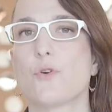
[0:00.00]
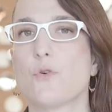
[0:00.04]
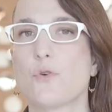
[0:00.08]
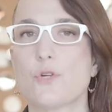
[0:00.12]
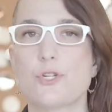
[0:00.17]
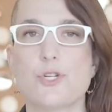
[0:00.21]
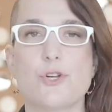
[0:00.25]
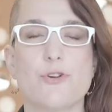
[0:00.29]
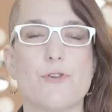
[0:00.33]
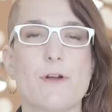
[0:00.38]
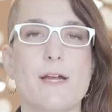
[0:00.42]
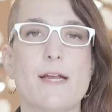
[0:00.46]

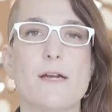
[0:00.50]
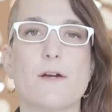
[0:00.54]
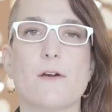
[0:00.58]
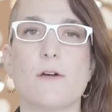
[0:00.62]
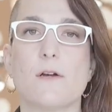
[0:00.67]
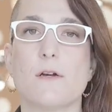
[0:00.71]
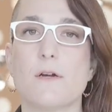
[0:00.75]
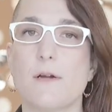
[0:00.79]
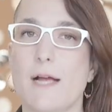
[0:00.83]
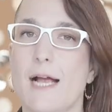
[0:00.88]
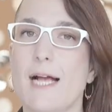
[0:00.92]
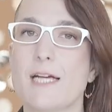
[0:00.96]
course
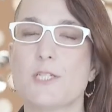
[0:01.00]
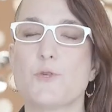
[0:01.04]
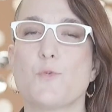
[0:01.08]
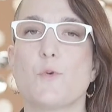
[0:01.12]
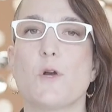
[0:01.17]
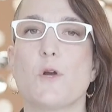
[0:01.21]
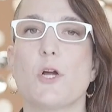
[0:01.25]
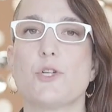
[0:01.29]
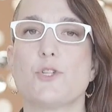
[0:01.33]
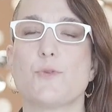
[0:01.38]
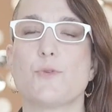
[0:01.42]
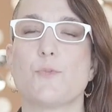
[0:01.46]
creator,
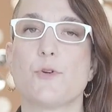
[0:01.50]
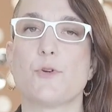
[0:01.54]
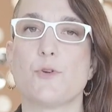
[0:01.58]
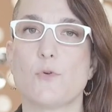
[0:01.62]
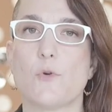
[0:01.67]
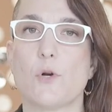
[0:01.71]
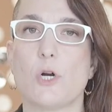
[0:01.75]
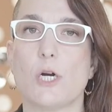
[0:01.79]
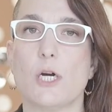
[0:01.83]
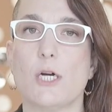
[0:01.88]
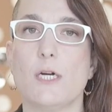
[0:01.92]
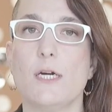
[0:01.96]
expert
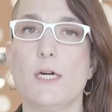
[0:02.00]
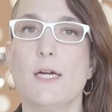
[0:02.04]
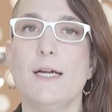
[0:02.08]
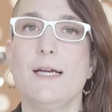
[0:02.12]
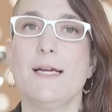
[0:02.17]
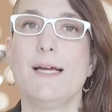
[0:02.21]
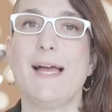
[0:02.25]
entrepreneur